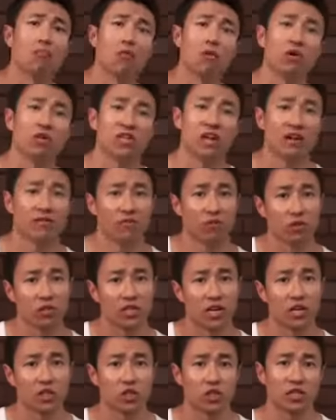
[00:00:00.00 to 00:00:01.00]
more
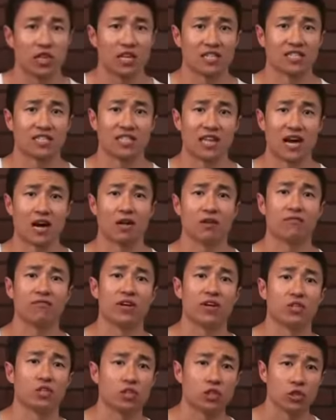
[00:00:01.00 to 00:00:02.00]
diverse exercises now in
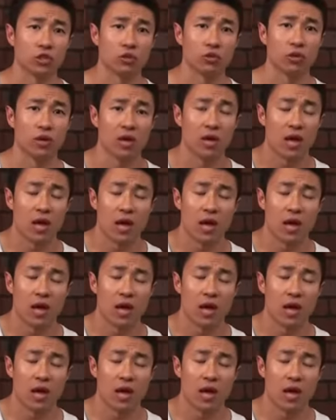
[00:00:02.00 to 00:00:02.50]
phase two.